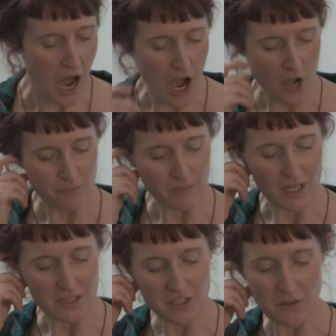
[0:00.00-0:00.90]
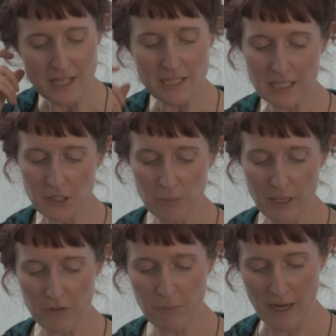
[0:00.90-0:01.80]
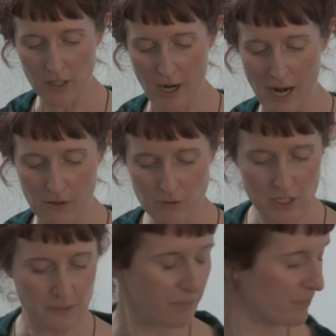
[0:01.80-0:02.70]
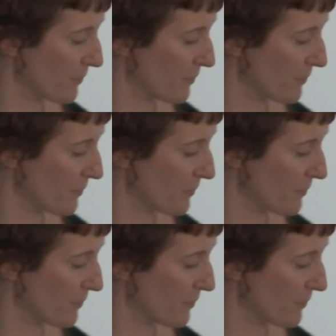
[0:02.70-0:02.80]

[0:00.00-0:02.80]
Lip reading: So that's a little bit of background.